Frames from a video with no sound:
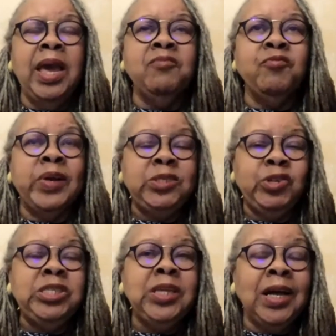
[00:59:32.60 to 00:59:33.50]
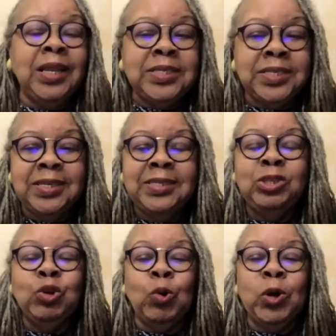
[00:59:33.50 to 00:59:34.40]
Frederick Douglass's
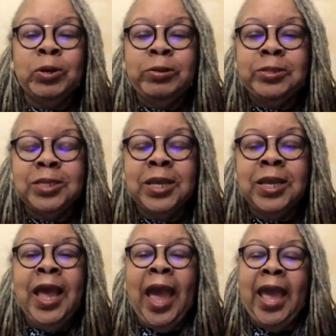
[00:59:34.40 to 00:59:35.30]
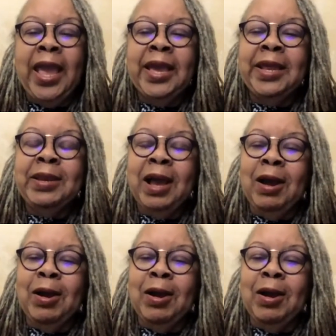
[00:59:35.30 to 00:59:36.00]
daughters, and